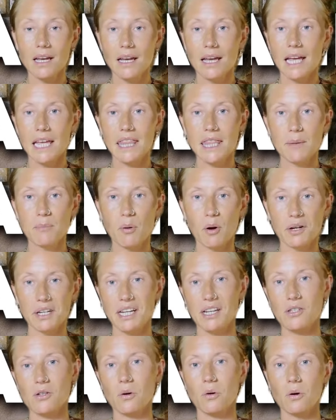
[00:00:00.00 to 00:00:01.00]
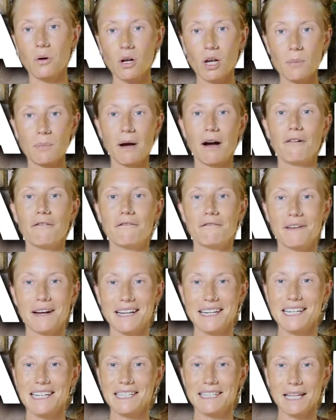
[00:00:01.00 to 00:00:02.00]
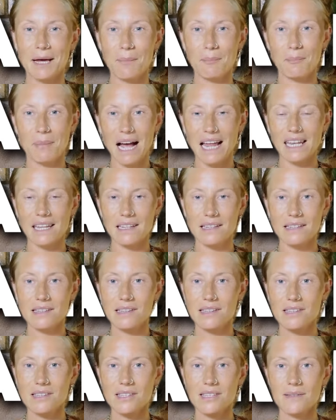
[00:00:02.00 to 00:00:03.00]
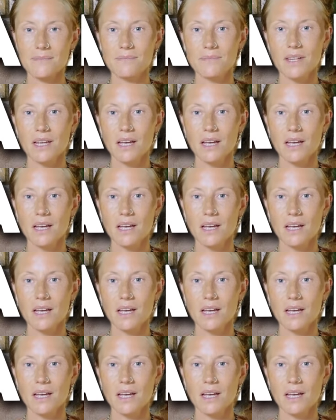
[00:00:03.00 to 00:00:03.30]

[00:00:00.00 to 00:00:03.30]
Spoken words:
in the body. It's all about finding that balance.